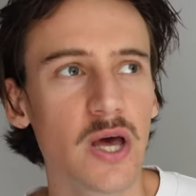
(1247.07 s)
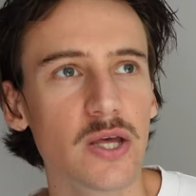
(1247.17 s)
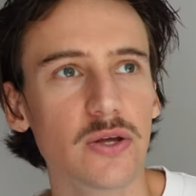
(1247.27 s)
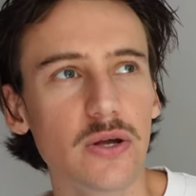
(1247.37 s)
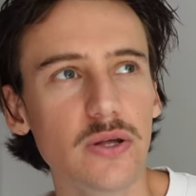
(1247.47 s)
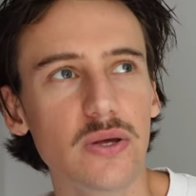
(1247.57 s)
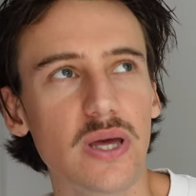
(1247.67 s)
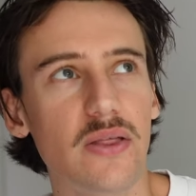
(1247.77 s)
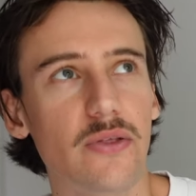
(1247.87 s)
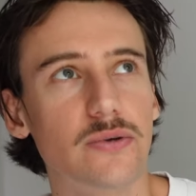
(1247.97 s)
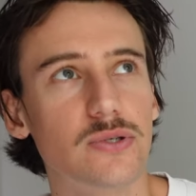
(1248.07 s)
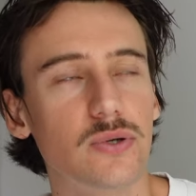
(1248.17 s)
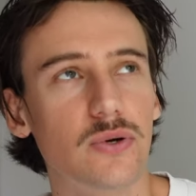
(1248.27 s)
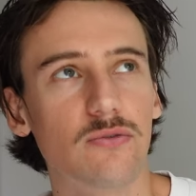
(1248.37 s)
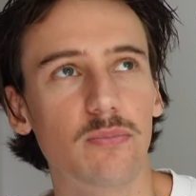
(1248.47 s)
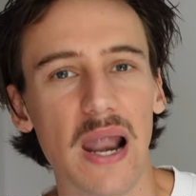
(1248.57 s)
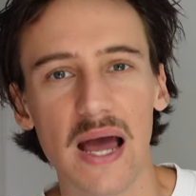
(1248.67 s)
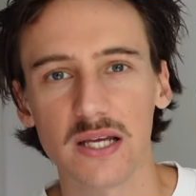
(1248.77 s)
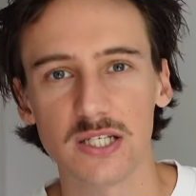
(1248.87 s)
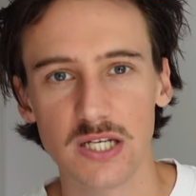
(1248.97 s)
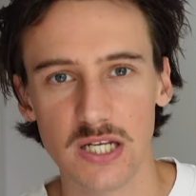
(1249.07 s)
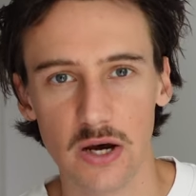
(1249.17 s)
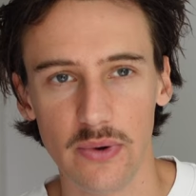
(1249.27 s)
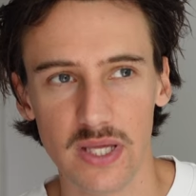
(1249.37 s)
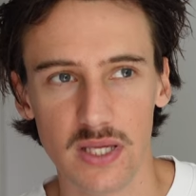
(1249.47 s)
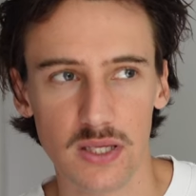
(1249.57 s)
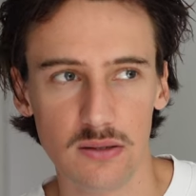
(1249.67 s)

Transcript: you know you get those sort of black chino-y